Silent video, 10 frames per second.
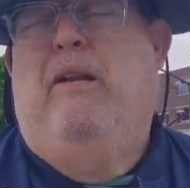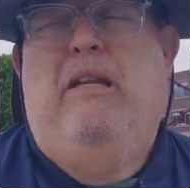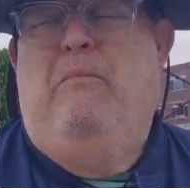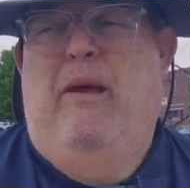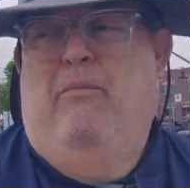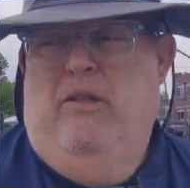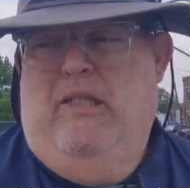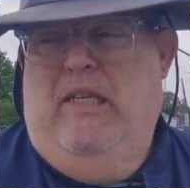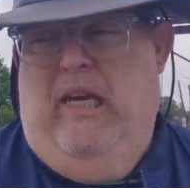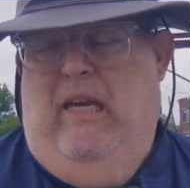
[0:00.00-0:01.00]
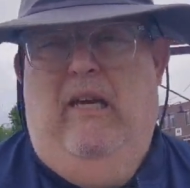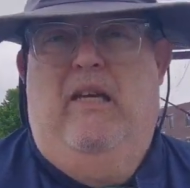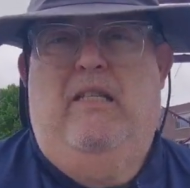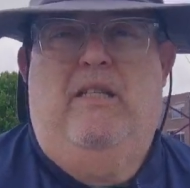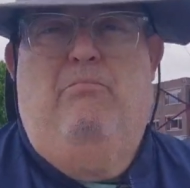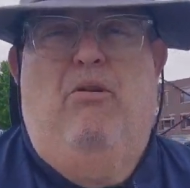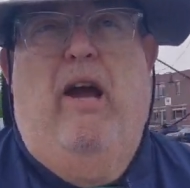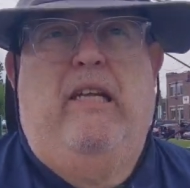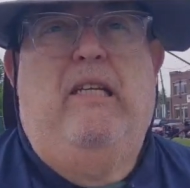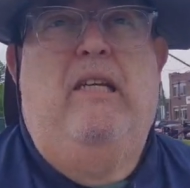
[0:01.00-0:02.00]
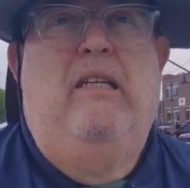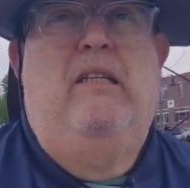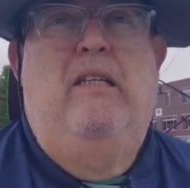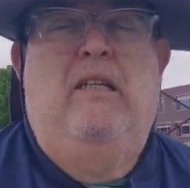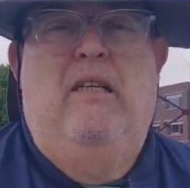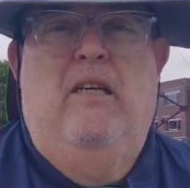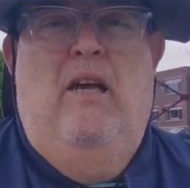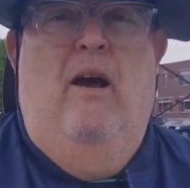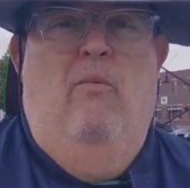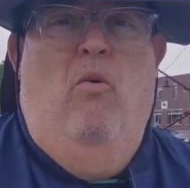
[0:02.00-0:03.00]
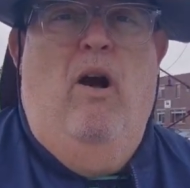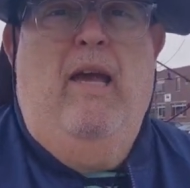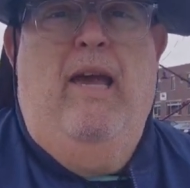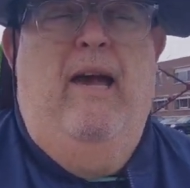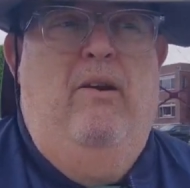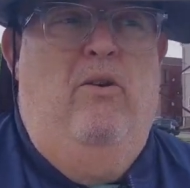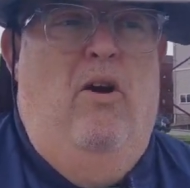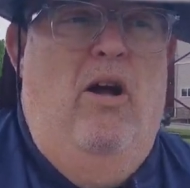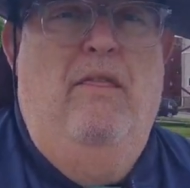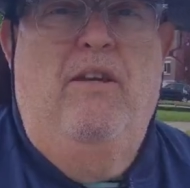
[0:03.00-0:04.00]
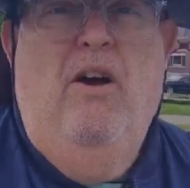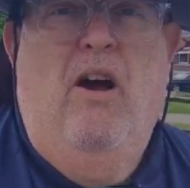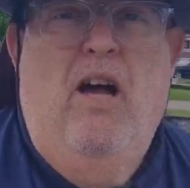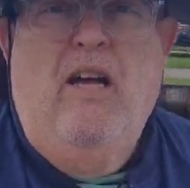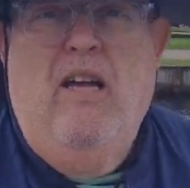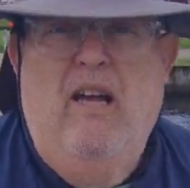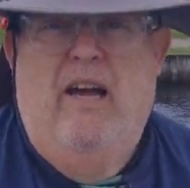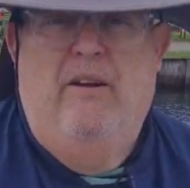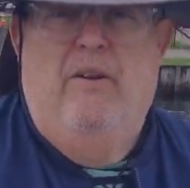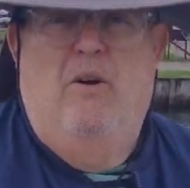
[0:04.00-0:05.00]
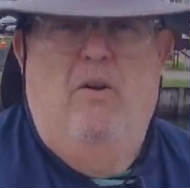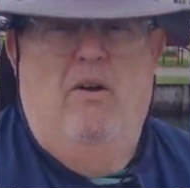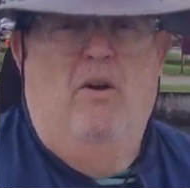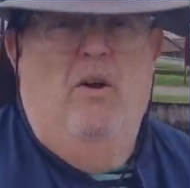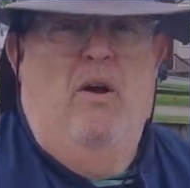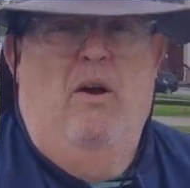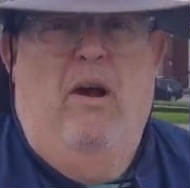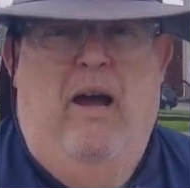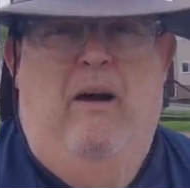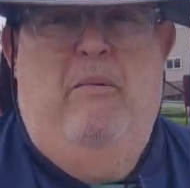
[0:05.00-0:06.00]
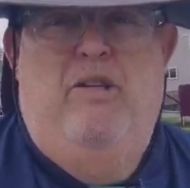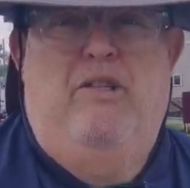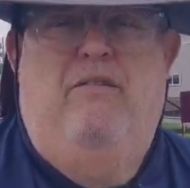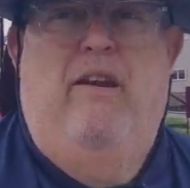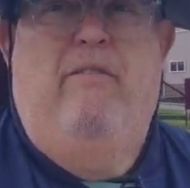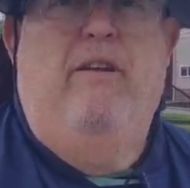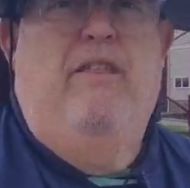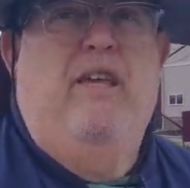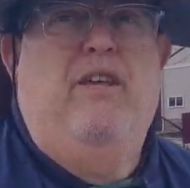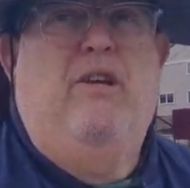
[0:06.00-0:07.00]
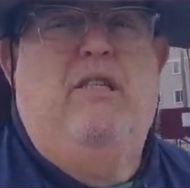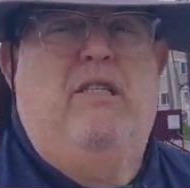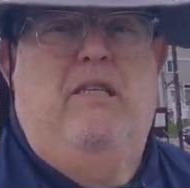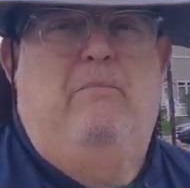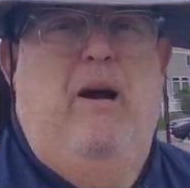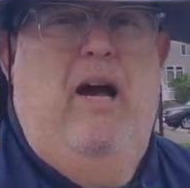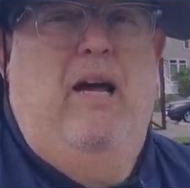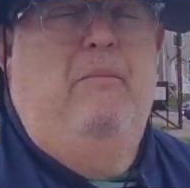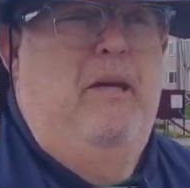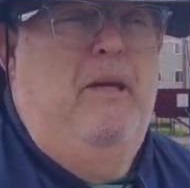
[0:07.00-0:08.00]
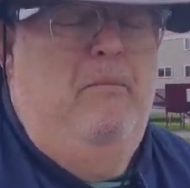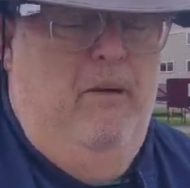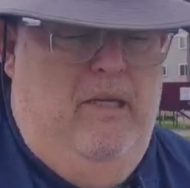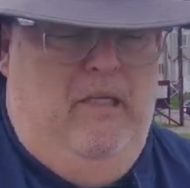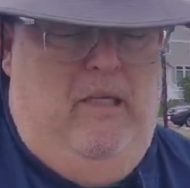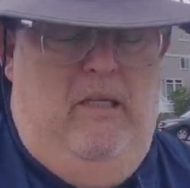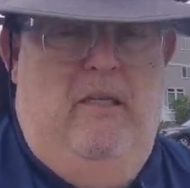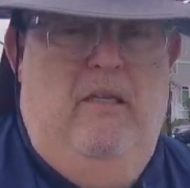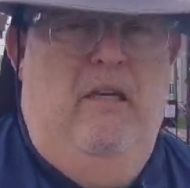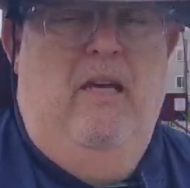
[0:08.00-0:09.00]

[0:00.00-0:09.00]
I wanted to be able to see because it's bright I'm walking out on the dock I don't know how much of everything you can see behind me but